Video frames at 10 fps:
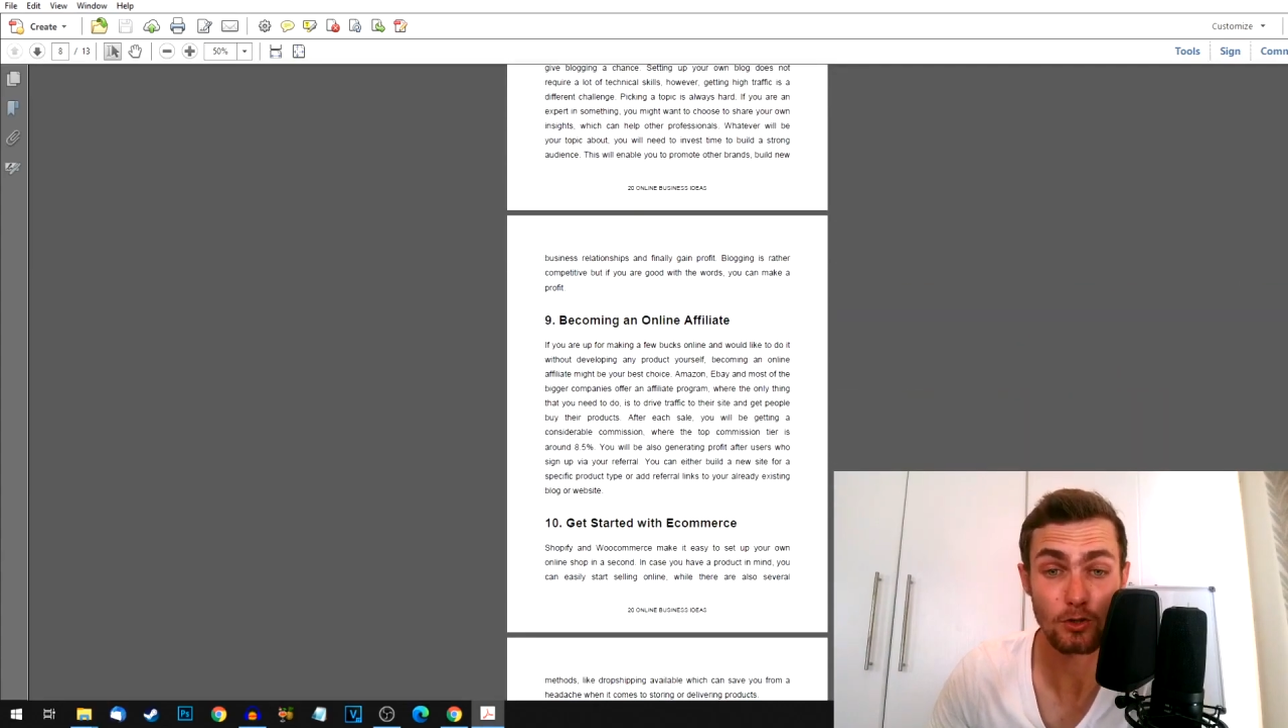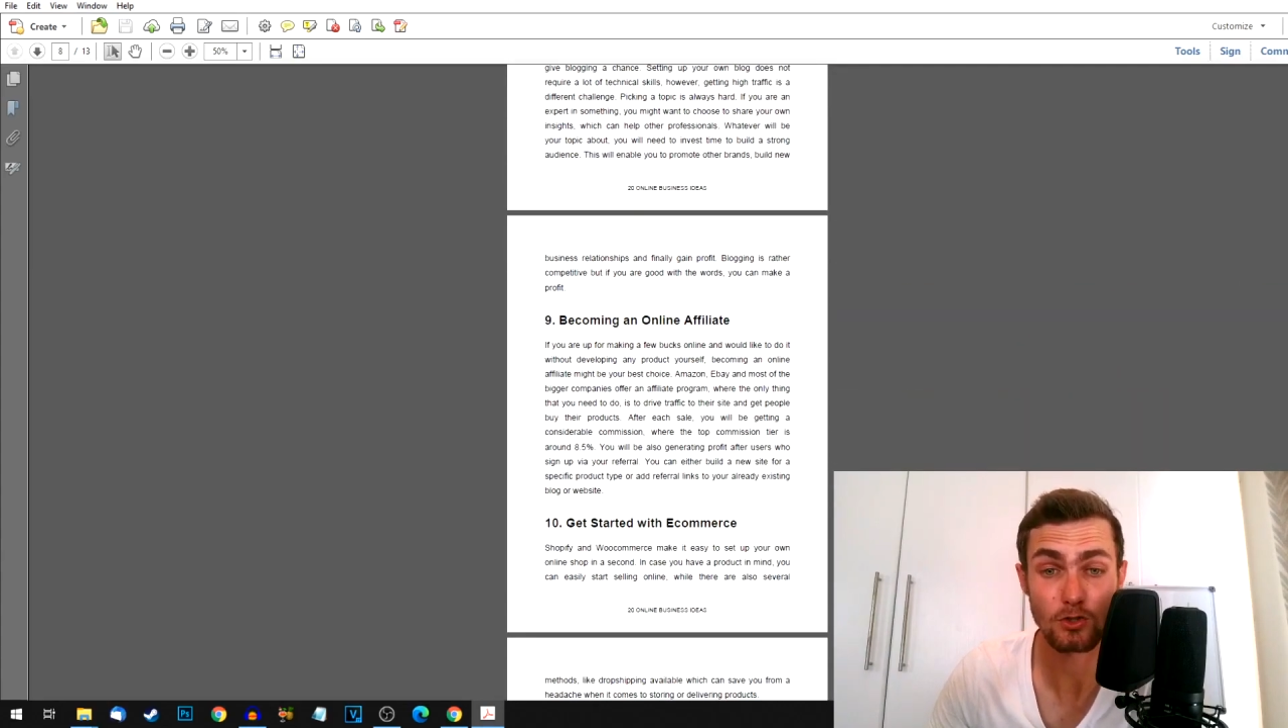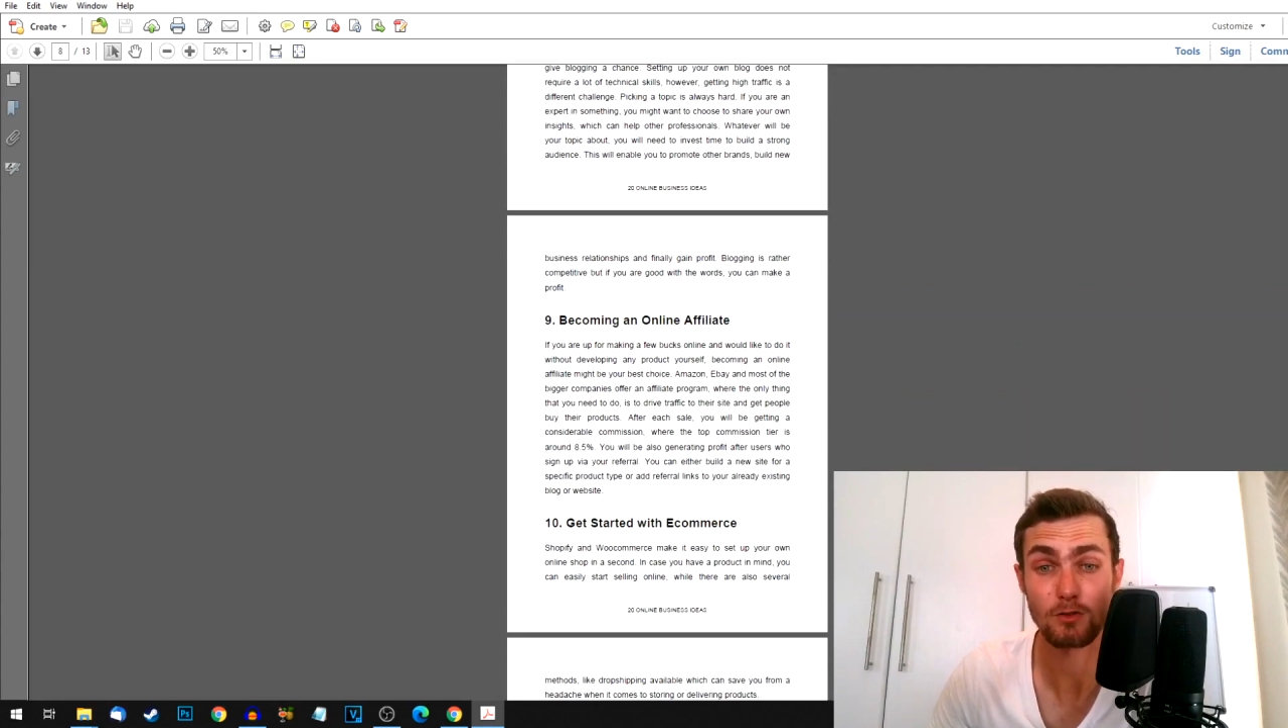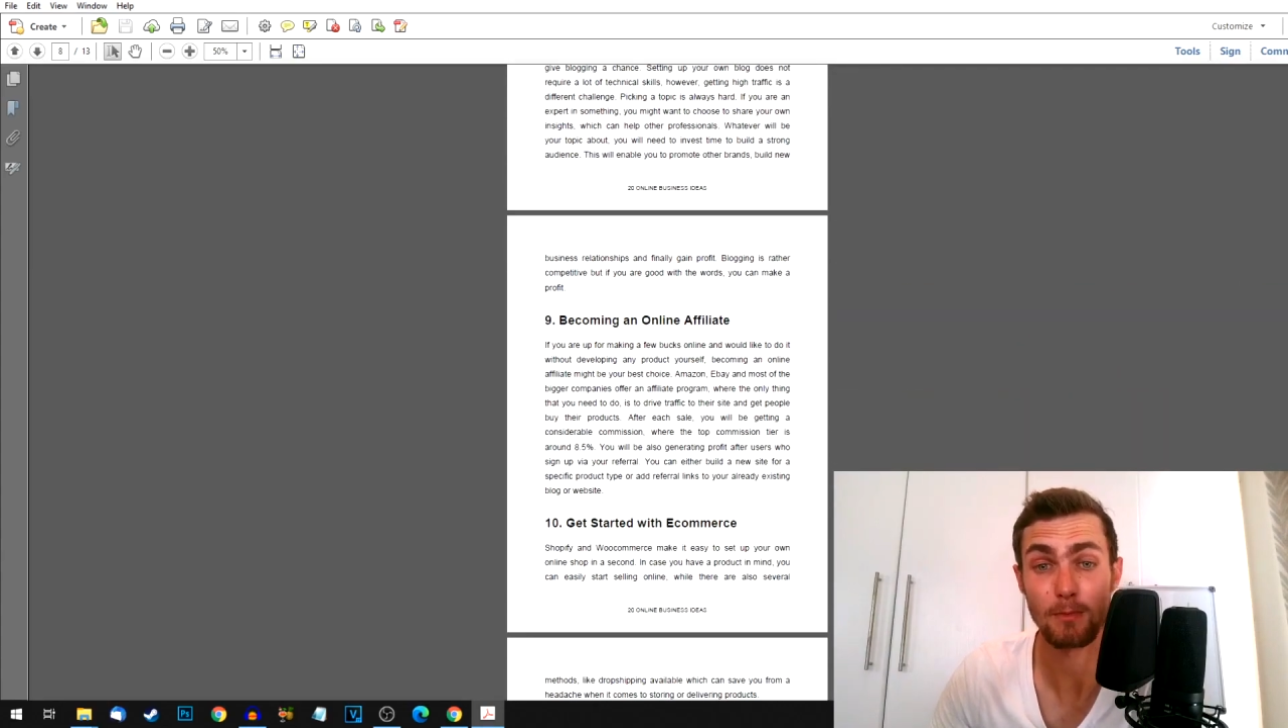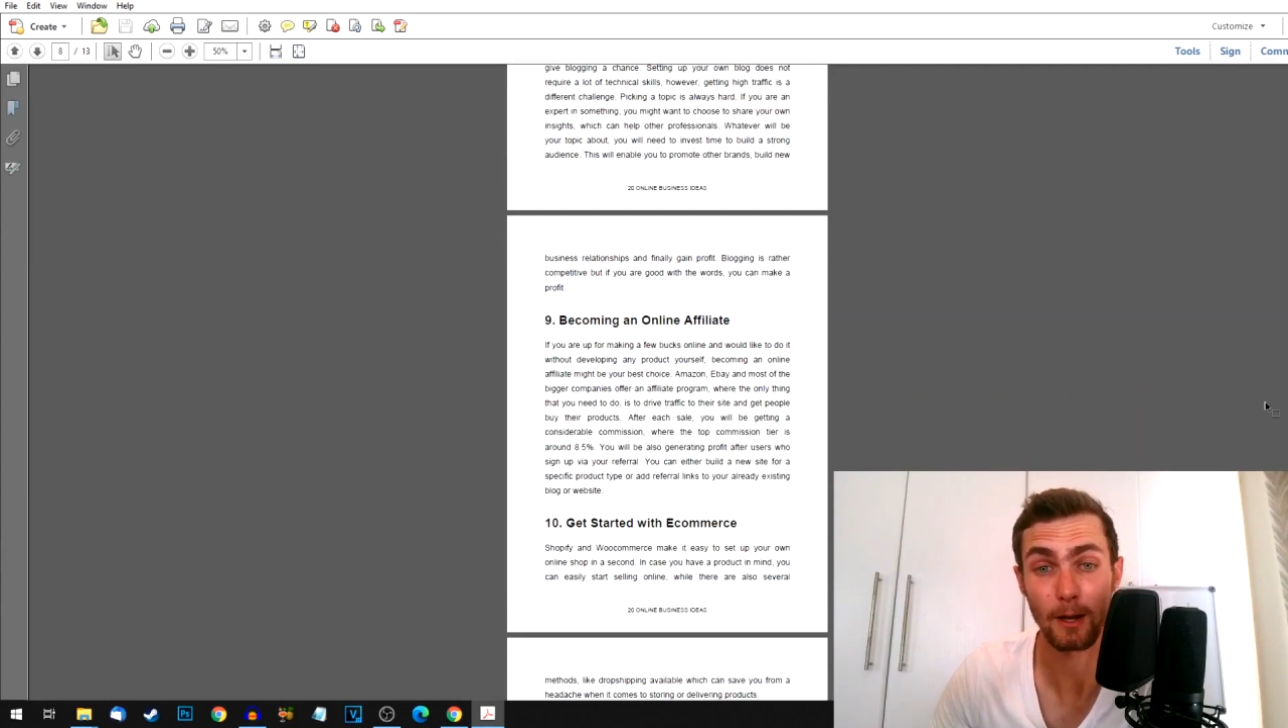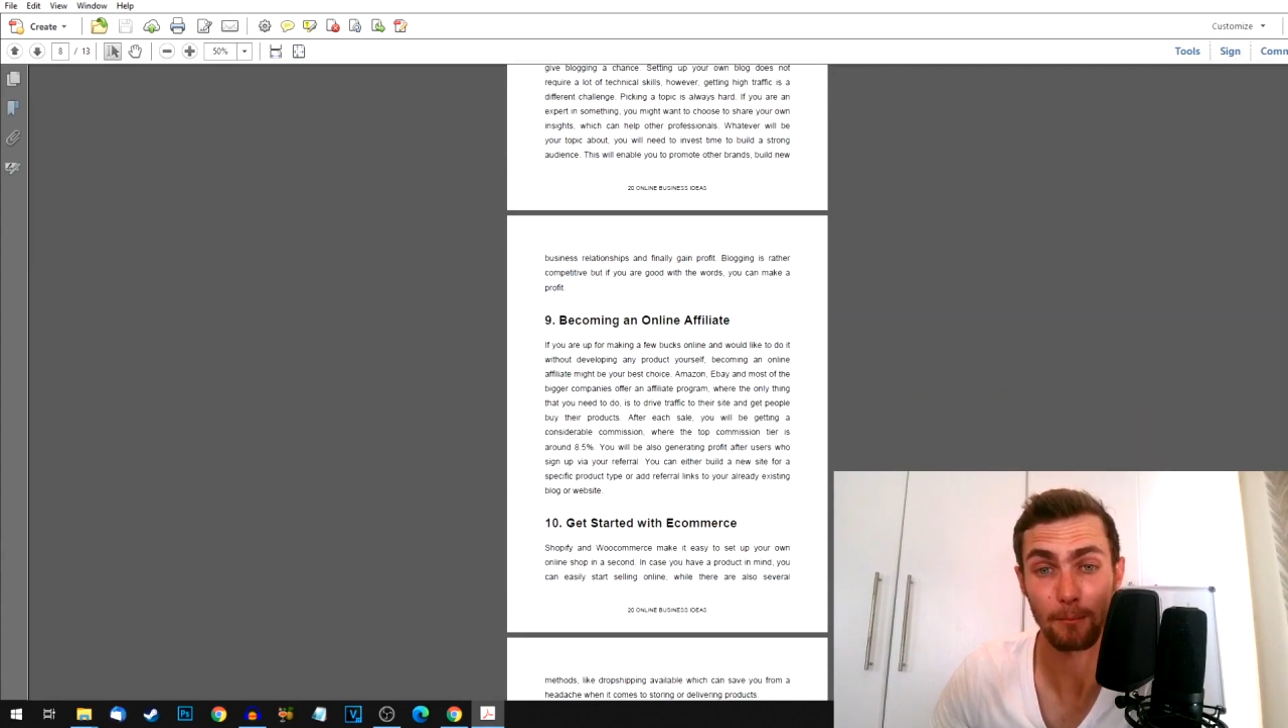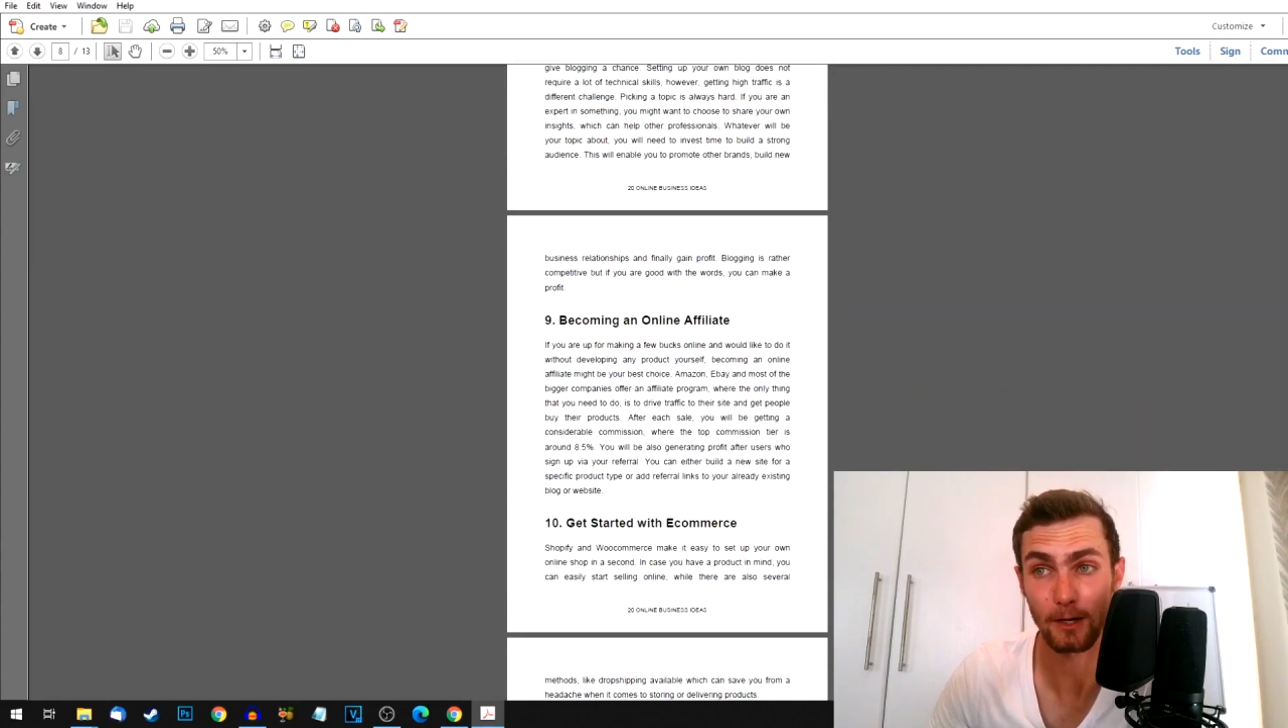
to make money